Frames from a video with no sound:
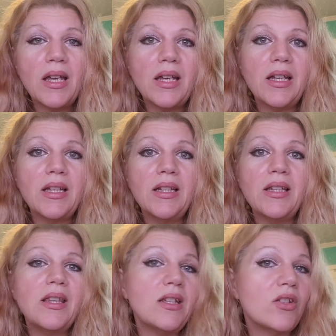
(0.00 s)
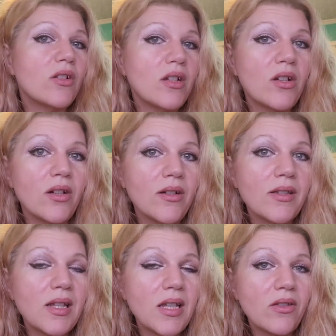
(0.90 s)
and they shouldn't
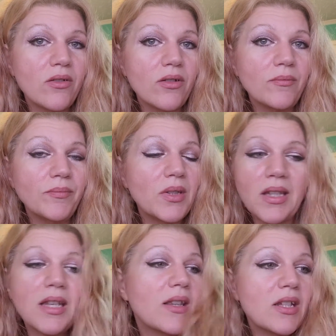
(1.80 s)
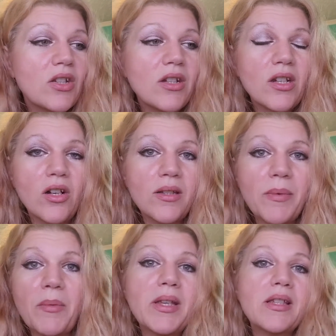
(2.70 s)
cause either, like, they shouldn't cause
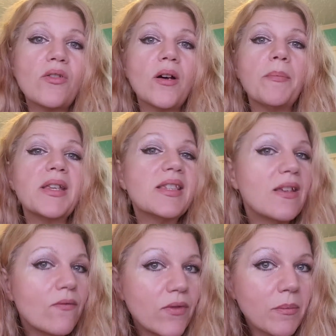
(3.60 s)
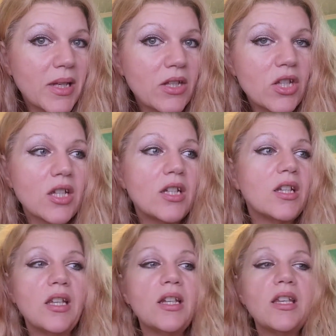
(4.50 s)
my weight to go up. It's inflammation.
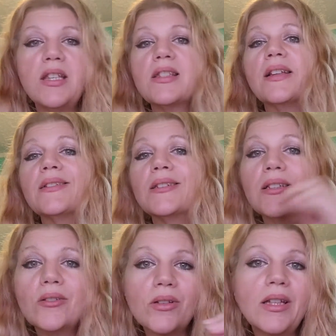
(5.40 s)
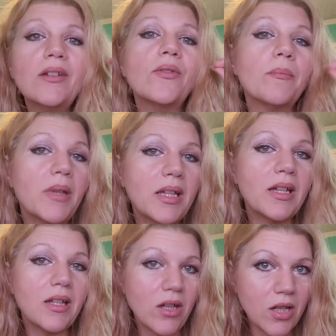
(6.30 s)
It is literally from being
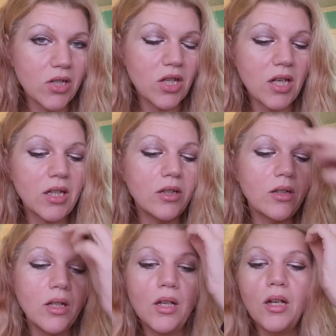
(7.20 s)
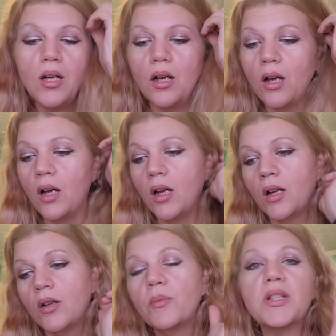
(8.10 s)
a nightshade.
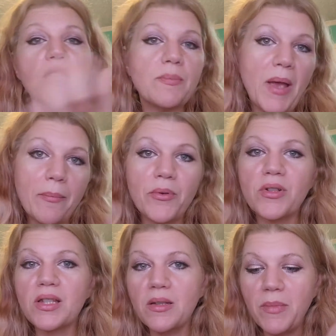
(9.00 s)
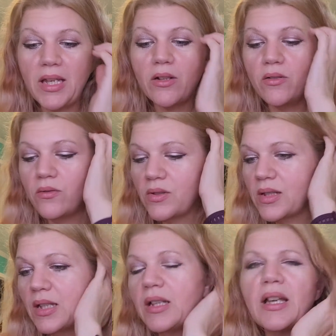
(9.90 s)
which is peppers,
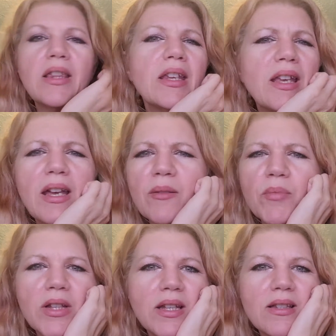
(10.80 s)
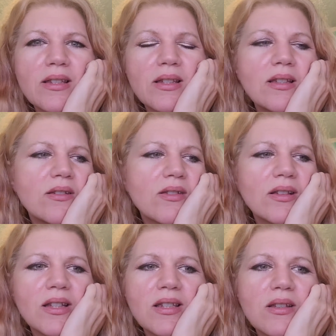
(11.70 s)
tomatoes, I think eggplants, like there's a
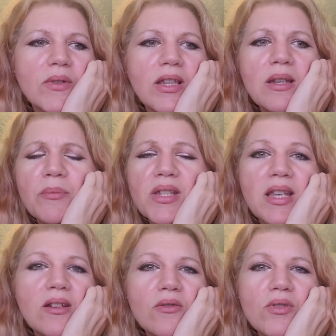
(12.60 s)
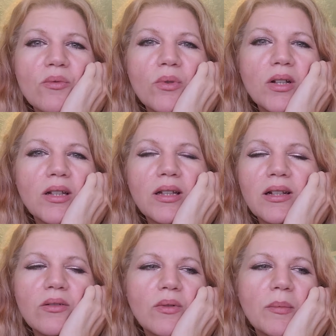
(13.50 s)
list of it. I think potatoes are one, I
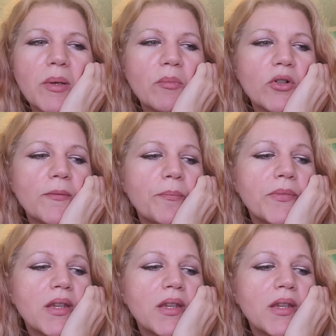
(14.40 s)
don't remember.